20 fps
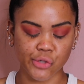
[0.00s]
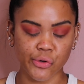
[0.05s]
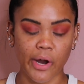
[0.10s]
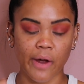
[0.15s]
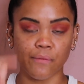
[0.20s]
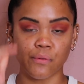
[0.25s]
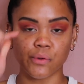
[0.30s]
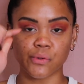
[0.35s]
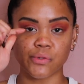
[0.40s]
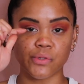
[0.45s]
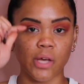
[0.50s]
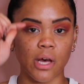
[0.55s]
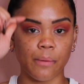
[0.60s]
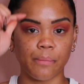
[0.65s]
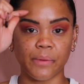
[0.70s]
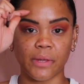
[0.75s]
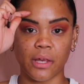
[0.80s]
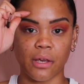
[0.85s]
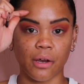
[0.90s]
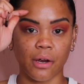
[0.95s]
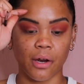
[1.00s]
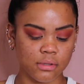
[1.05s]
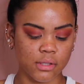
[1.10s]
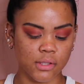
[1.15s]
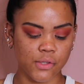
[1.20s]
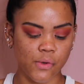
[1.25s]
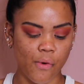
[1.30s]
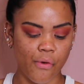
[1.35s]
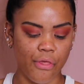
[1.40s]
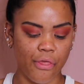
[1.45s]
travels up here,
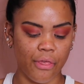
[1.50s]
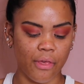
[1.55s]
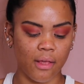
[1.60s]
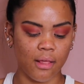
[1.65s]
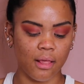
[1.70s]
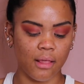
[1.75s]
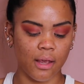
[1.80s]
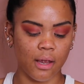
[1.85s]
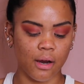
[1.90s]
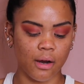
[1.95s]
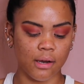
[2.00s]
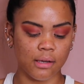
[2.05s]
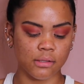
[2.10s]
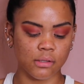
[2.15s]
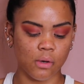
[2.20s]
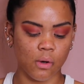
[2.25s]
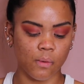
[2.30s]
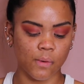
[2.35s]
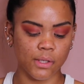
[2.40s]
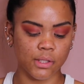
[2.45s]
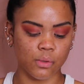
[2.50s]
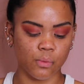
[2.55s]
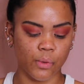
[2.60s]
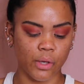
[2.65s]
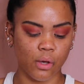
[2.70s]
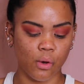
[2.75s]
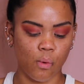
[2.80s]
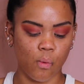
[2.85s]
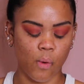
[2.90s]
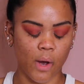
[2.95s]
so a thin layer is always
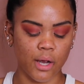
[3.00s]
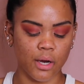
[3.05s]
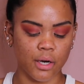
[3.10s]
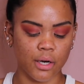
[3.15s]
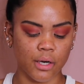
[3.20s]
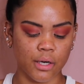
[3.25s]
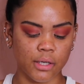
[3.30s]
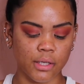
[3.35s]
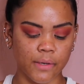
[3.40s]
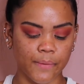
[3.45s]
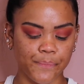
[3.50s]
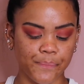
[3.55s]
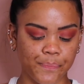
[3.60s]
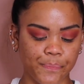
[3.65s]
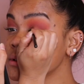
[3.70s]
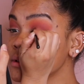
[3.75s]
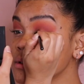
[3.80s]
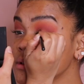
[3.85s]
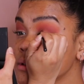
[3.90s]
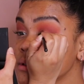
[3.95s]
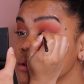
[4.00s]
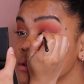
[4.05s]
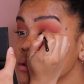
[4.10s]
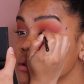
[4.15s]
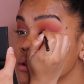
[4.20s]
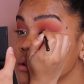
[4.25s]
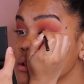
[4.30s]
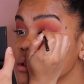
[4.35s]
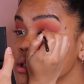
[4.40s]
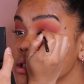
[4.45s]
required.
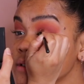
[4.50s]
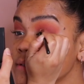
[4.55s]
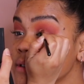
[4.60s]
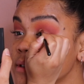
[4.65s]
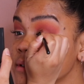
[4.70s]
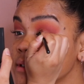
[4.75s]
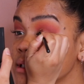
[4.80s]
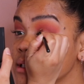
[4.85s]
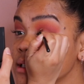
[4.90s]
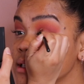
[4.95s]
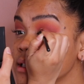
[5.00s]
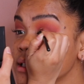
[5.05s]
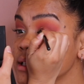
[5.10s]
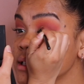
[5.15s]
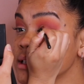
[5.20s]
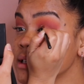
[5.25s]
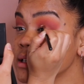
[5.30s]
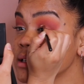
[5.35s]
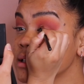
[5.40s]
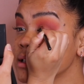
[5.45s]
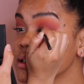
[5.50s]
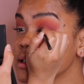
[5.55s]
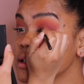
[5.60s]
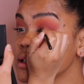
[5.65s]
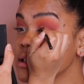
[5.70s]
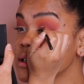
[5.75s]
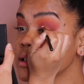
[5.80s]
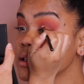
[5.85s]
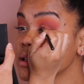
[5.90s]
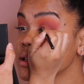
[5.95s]
Carve out the lid,
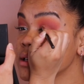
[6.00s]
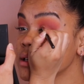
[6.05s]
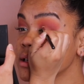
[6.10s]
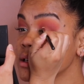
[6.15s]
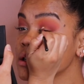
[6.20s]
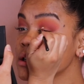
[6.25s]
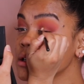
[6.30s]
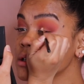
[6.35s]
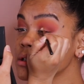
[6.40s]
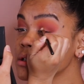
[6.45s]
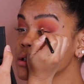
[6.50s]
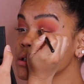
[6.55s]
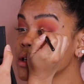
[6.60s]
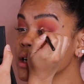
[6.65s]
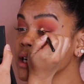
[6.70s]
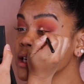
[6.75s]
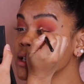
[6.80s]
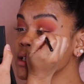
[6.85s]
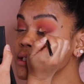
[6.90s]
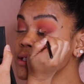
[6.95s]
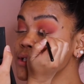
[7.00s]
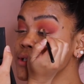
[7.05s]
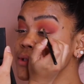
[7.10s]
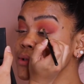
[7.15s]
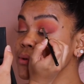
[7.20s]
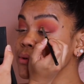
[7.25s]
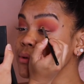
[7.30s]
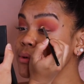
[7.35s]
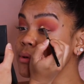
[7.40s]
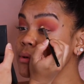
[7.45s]
trying
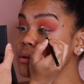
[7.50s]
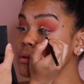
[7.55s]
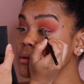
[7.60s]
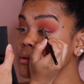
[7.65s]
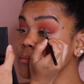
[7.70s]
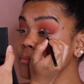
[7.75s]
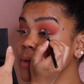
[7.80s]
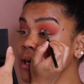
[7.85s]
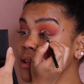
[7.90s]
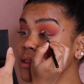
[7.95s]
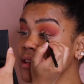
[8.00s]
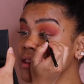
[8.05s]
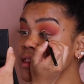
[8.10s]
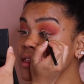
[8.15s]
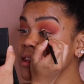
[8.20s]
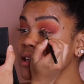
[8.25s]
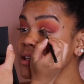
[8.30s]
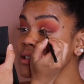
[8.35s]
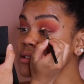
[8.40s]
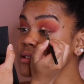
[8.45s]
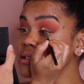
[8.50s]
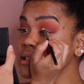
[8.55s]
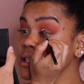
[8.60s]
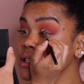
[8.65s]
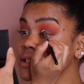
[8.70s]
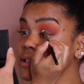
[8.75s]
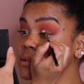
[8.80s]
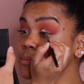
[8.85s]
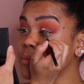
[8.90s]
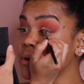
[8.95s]
to make the thinnest
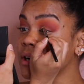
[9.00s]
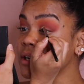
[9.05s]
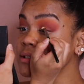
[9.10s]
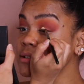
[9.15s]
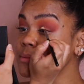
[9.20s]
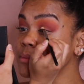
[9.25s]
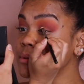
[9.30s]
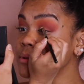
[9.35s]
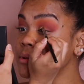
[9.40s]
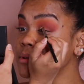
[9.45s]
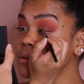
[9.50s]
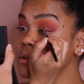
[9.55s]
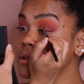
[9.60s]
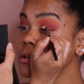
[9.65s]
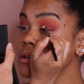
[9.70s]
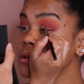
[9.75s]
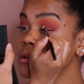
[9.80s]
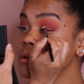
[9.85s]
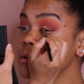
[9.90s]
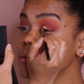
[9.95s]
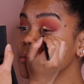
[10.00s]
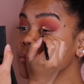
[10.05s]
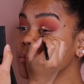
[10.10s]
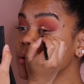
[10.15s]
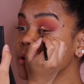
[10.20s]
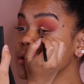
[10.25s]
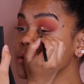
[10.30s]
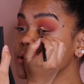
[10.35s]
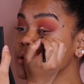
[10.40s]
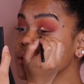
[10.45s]
layer as possible,
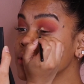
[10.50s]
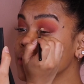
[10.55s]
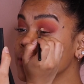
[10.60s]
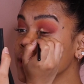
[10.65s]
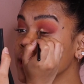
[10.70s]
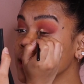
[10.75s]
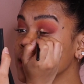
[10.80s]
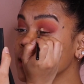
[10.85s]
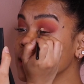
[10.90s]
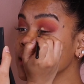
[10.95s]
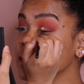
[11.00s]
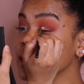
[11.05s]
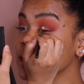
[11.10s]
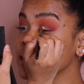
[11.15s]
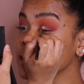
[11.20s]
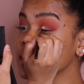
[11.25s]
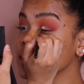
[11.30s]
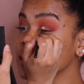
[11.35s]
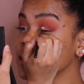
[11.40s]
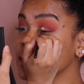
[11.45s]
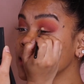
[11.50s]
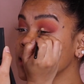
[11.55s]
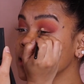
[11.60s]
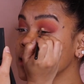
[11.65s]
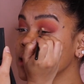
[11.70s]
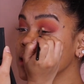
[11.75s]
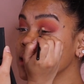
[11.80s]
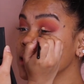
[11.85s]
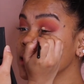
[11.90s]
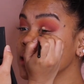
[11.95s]
but also creating that
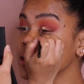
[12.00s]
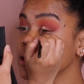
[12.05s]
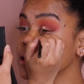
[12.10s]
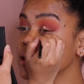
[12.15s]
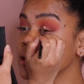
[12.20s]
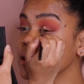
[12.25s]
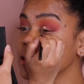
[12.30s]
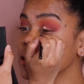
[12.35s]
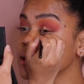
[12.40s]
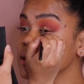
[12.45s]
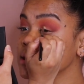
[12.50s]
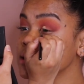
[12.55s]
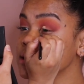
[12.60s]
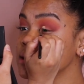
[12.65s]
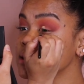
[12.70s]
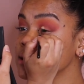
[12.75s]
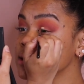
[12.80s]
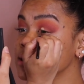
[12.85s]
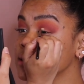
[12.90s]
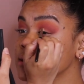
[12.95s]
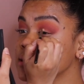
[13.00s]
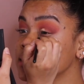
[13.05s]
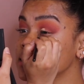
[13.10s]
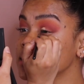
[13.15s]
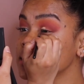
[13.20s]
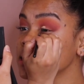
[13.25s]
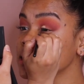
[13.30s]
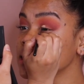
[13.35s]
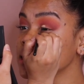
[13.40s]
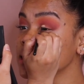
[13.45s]
clean concealed
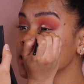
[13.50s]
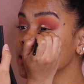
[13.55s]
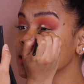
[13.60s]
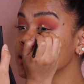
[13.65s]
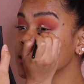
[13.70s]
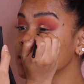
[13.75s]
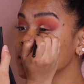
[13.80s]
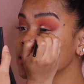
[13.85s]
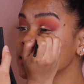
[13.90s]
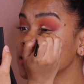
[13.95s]
shade.